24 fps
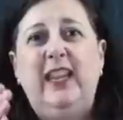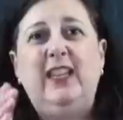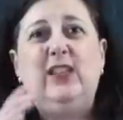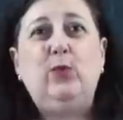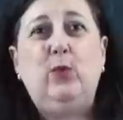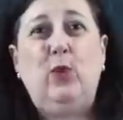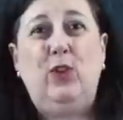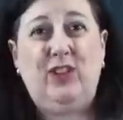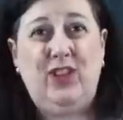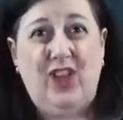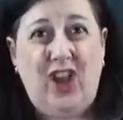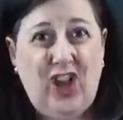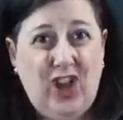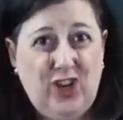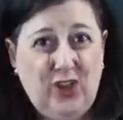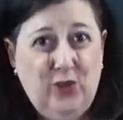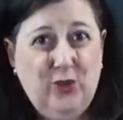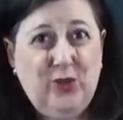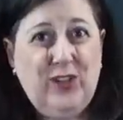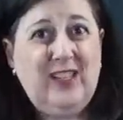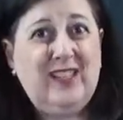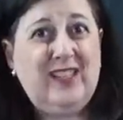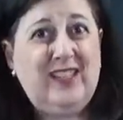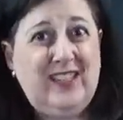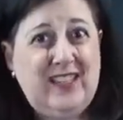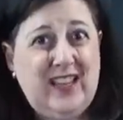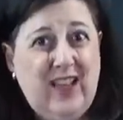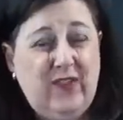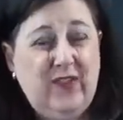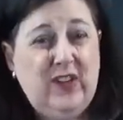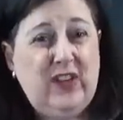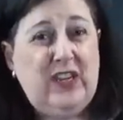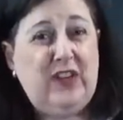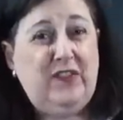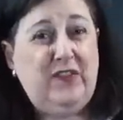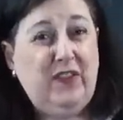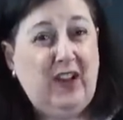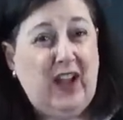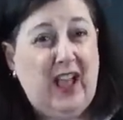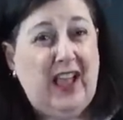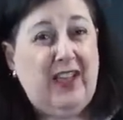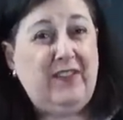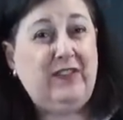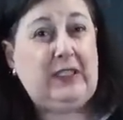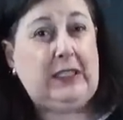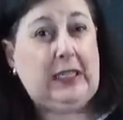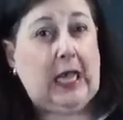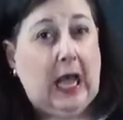it's worth
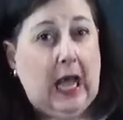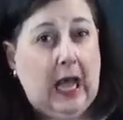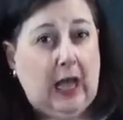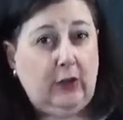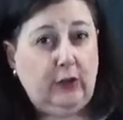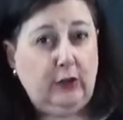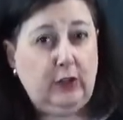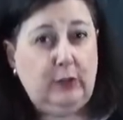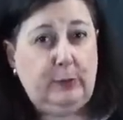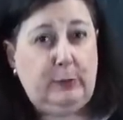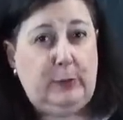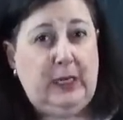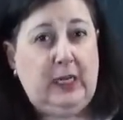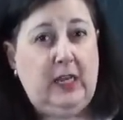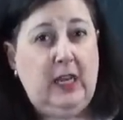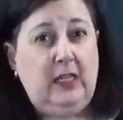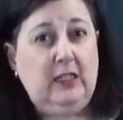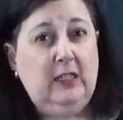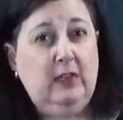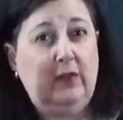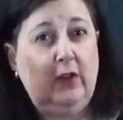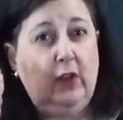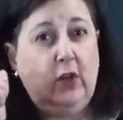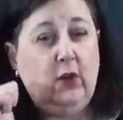$175 because of